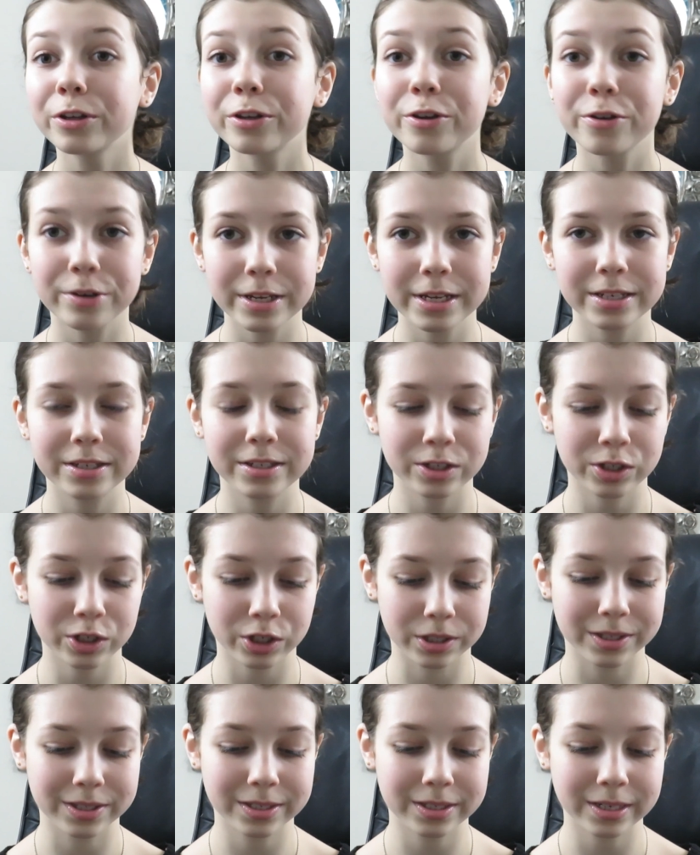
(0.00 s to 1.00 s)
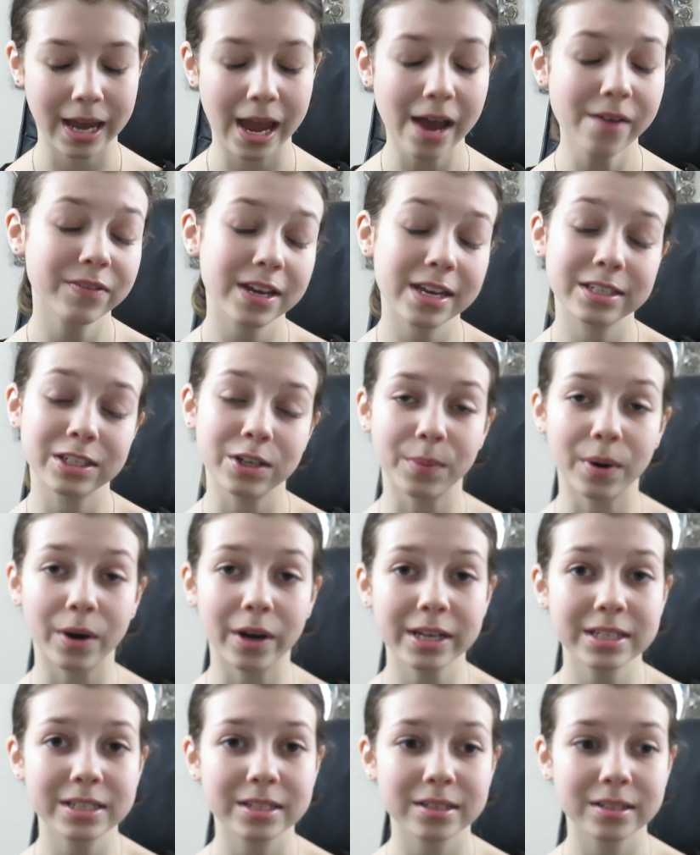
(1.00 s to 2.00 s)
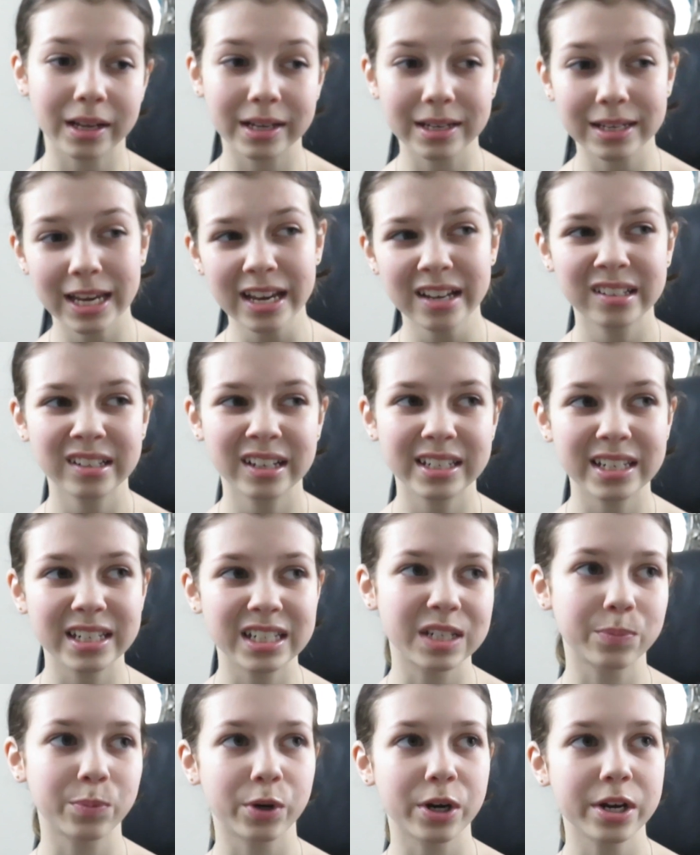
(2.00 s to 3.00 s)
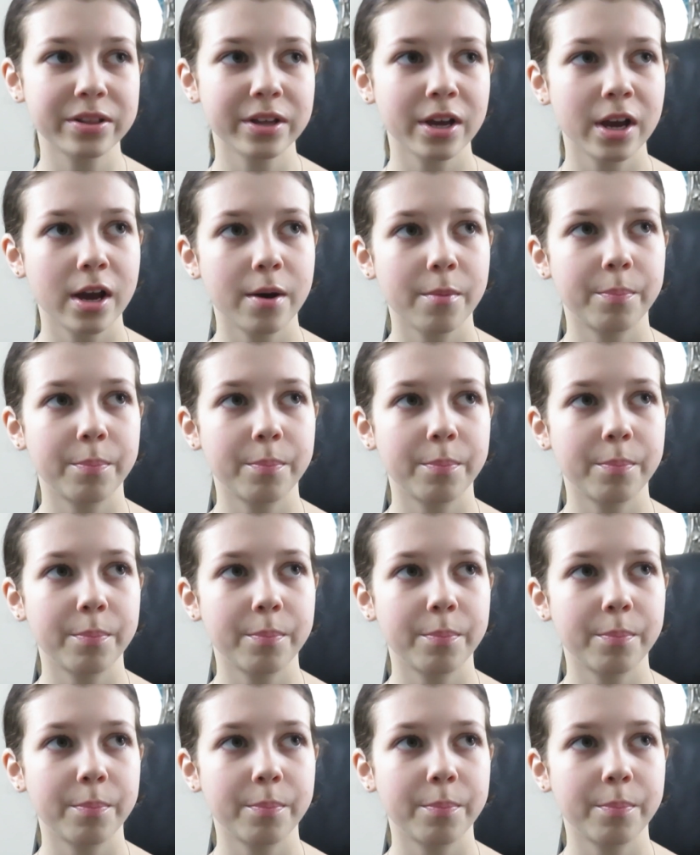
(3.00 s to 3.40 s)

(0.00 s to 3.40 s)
You need to just have it in your mind, yeah, I need to breathe,